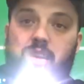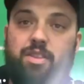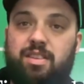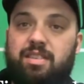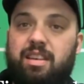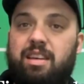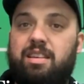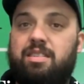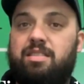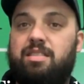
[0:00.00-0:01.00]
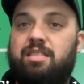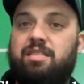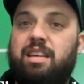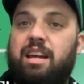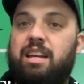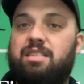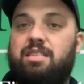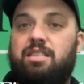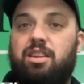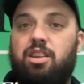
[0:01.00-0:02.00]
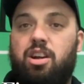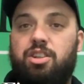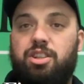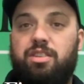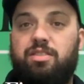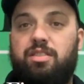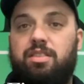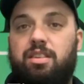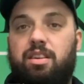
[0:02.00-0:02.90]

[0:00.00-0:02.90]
this is the 2nd to the largest.